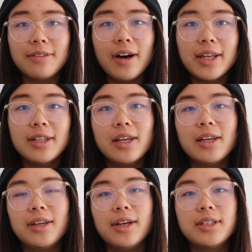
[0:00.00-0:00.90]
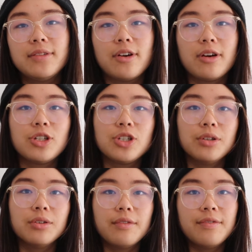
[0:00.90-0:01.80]
fine. It's a very
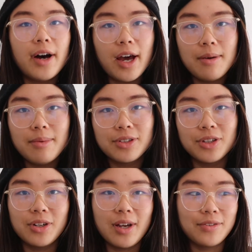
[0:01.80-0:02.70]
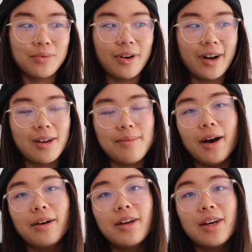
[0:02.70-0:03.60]
chill vibe, so you don't have to worry
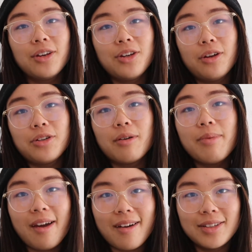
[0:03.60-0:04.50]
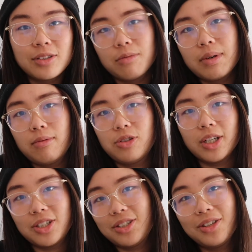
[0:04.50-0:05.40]
about, you know, your parents or people
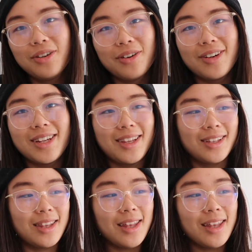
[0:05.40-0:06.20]
judging you or anything like